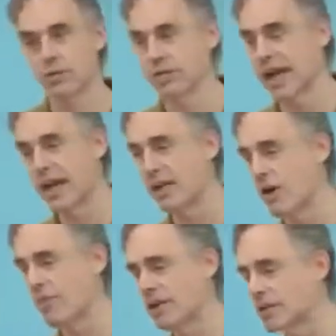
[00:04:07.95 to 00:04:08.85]
there was an
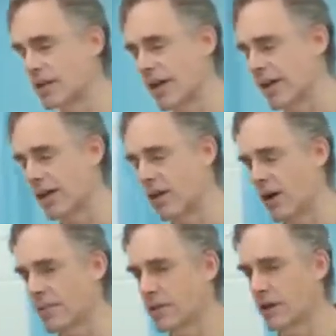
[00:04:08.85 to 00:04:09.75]

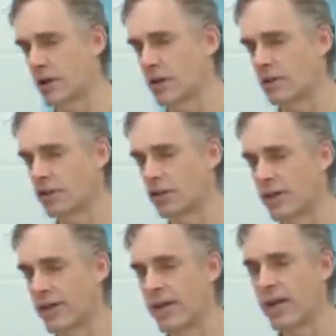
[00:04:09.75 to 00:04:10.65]
economist article
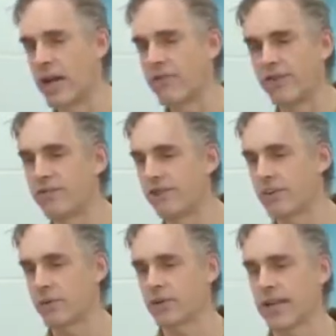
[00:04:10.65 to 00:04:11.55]
showing that
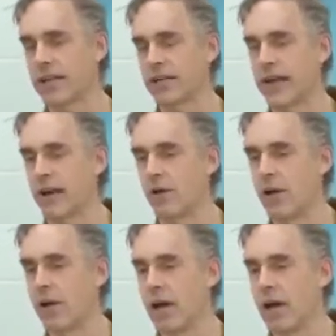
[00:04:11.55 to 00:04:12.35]
50% now